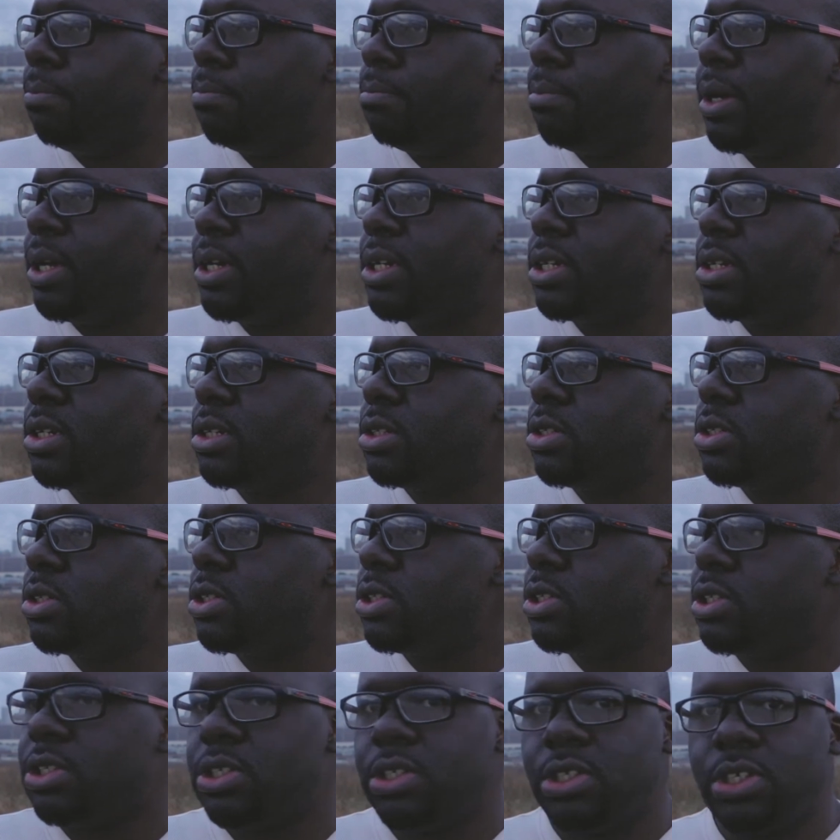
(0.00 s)
But
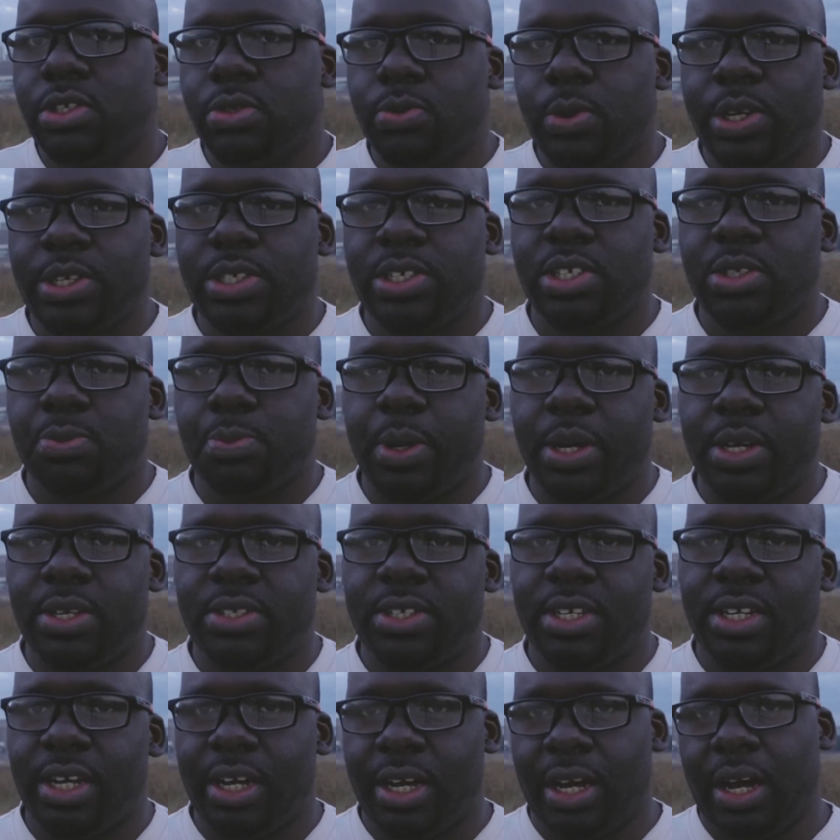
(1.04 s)
just watch the space,
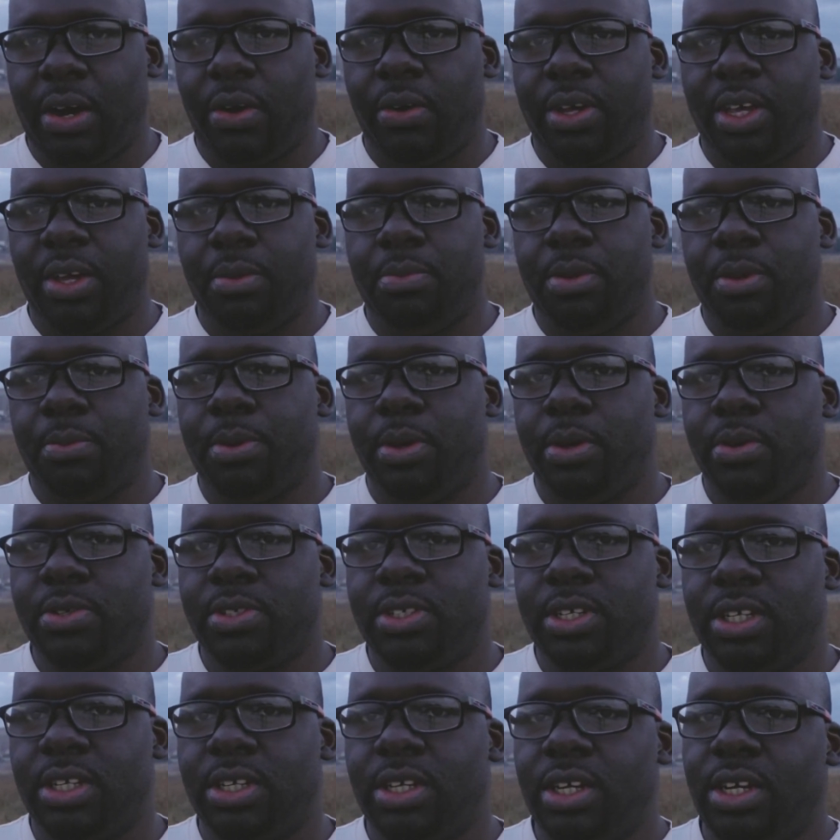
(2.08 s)
and I'll keep you
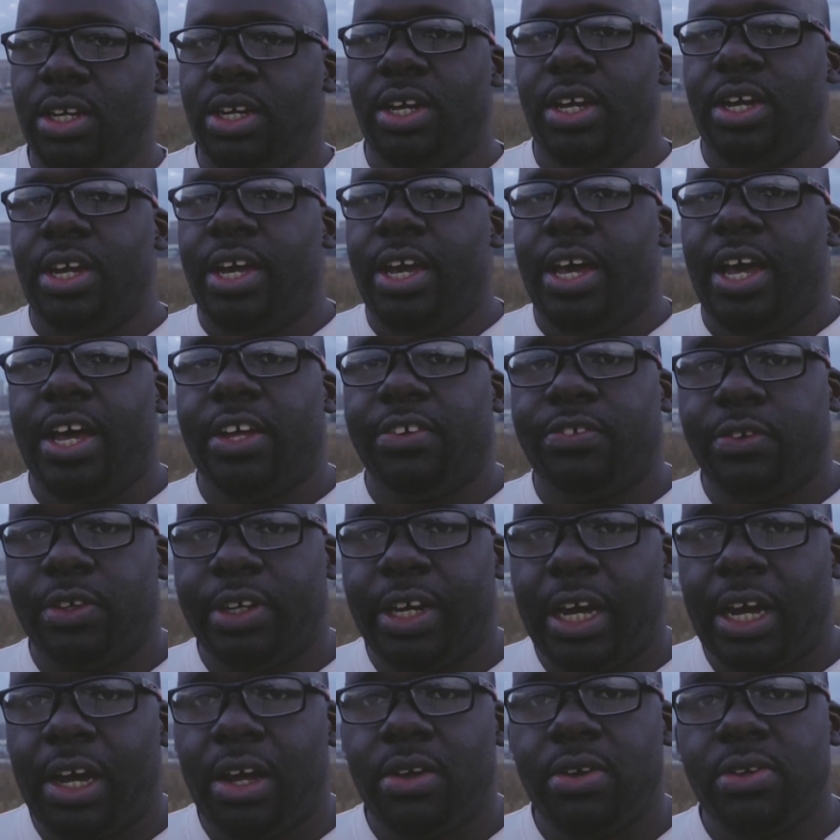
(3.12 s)
posted. As for
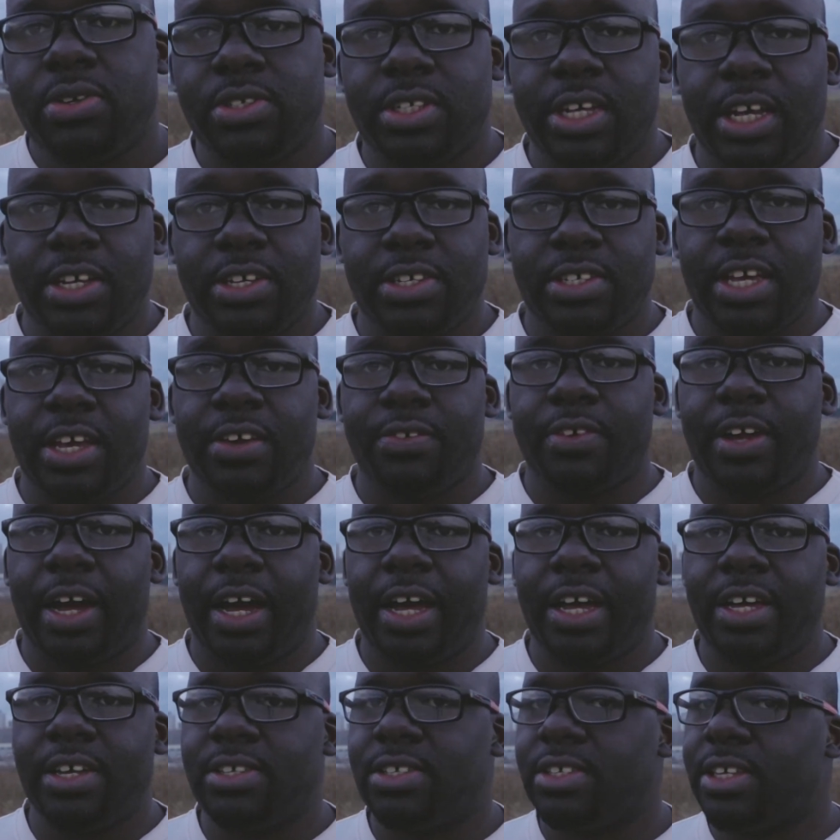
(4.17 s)
now, stay safe,
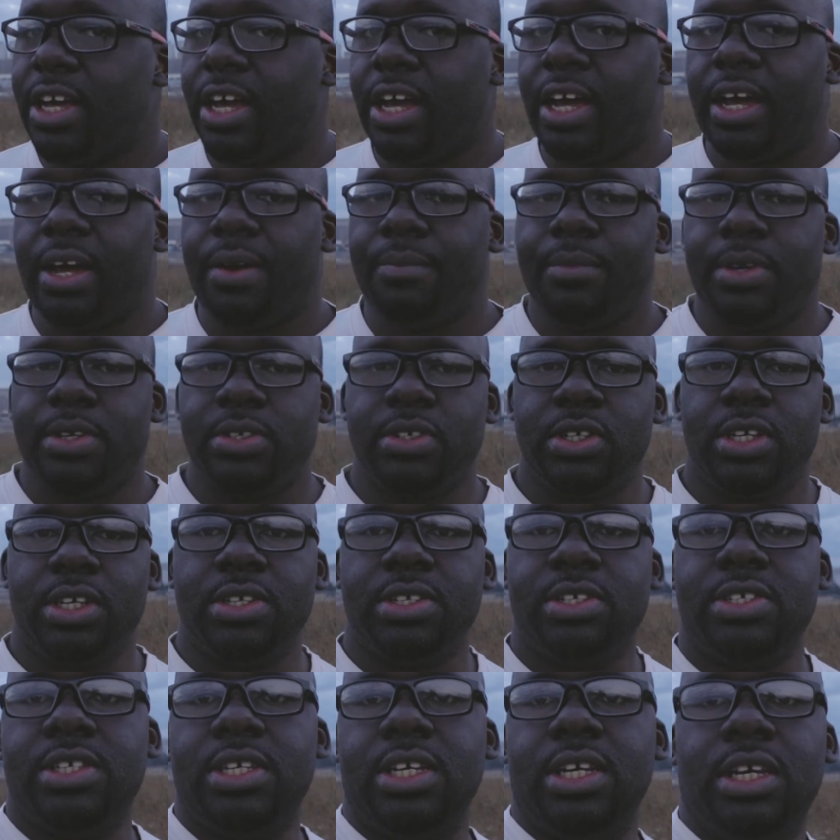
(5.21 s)
guys. As you can
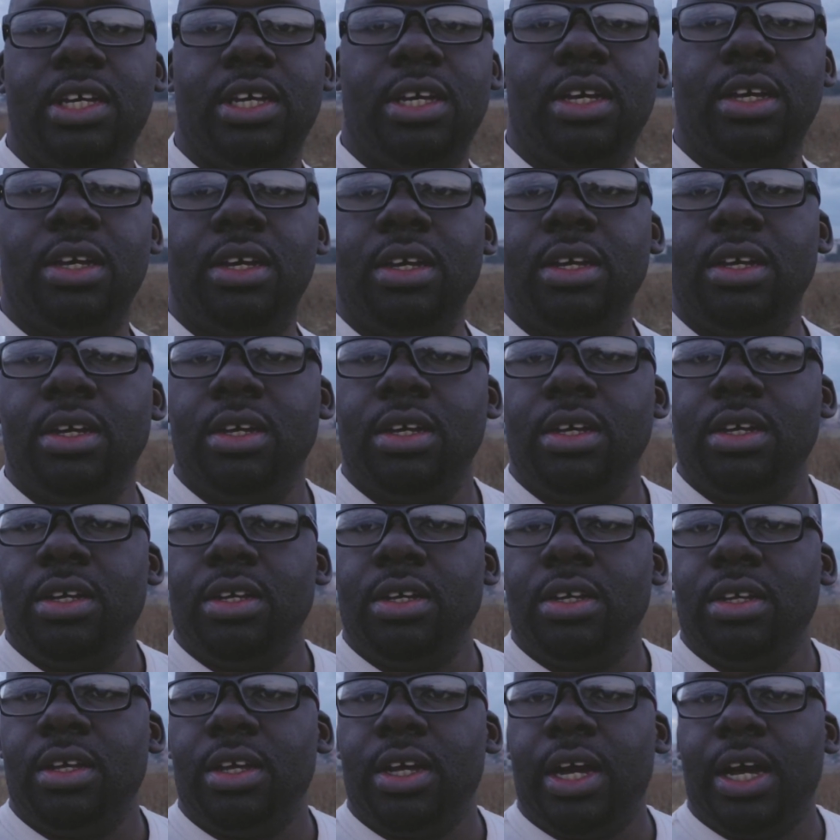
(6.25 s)
see,
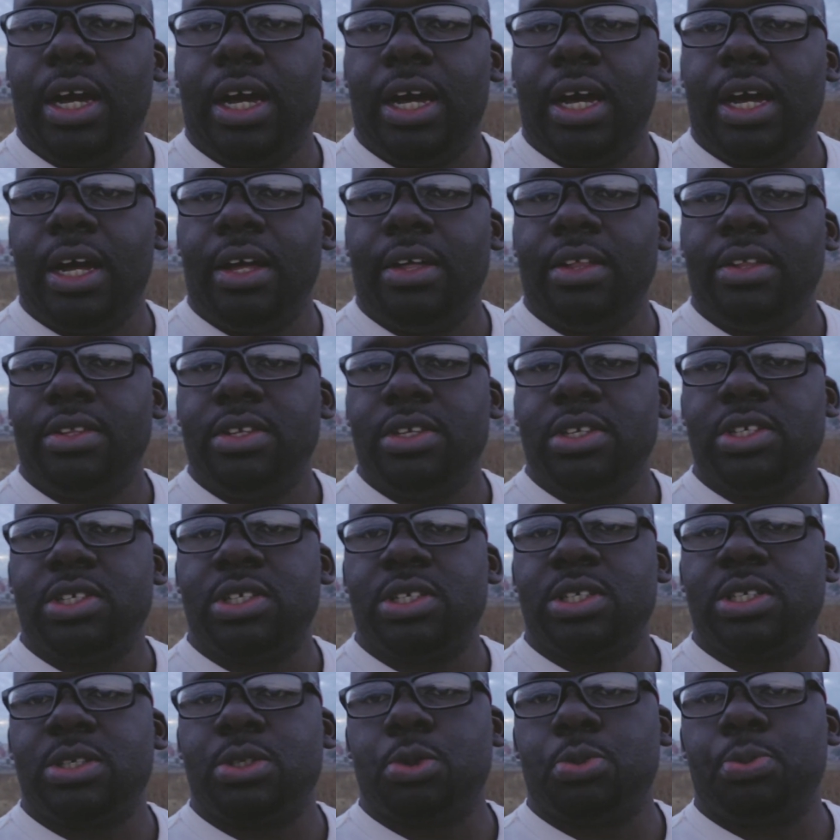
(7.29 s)
this
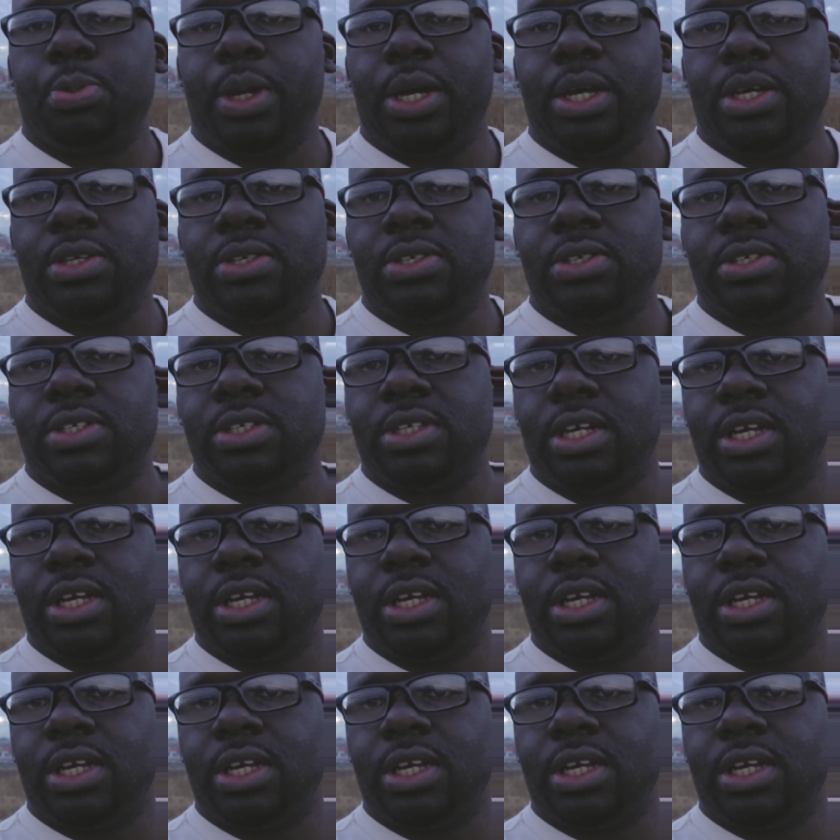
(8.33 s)
space